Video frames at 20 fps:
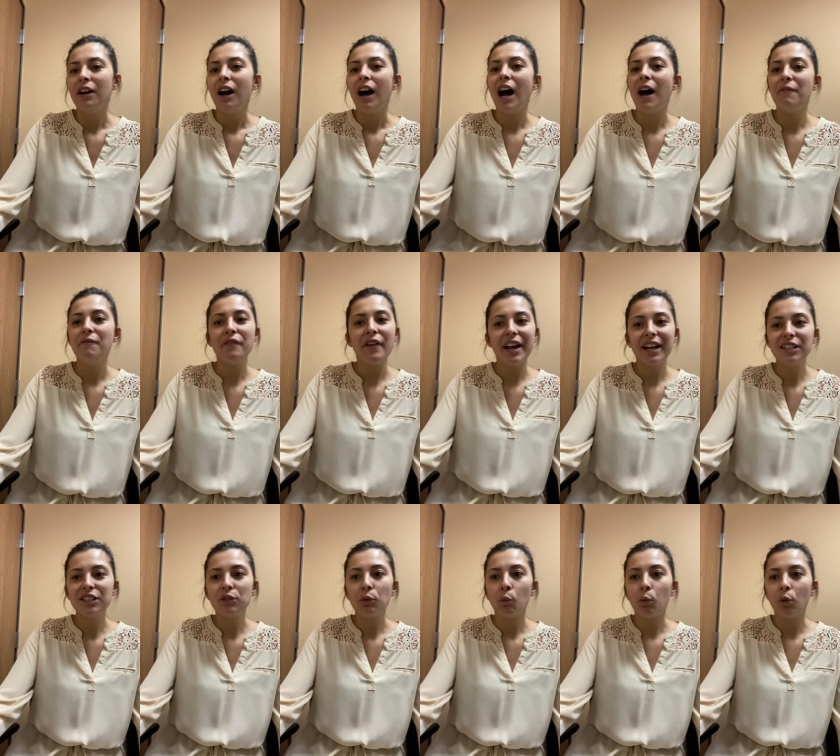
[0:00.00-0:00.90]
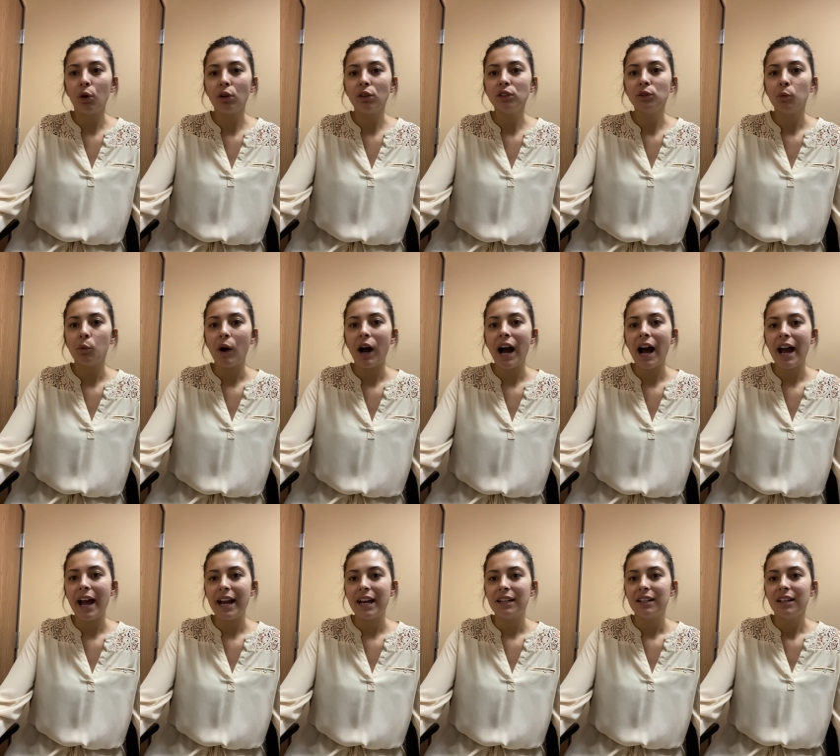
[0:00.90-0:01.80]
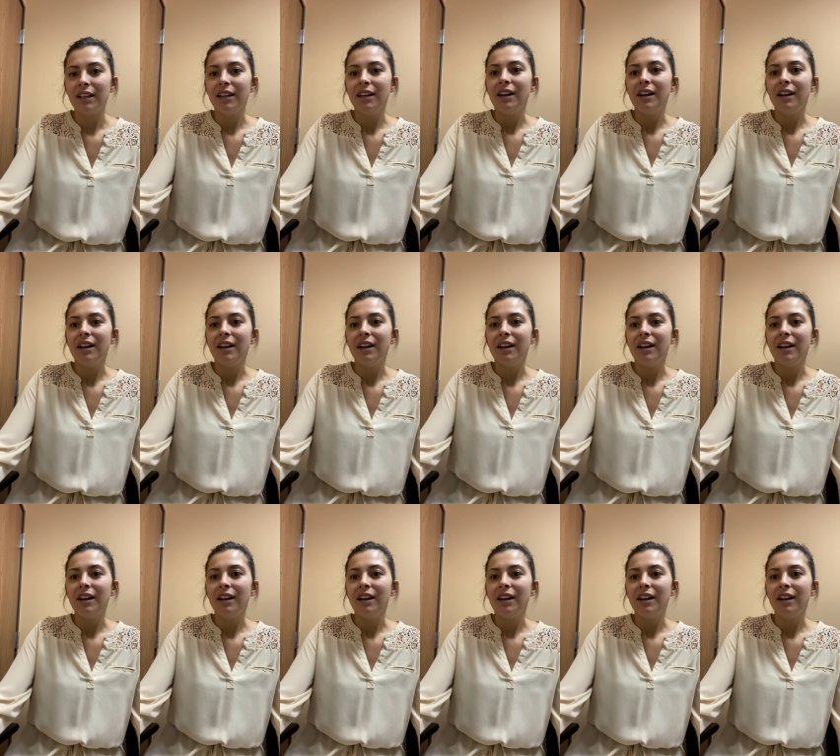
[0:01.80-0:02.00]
um, fans worldwide.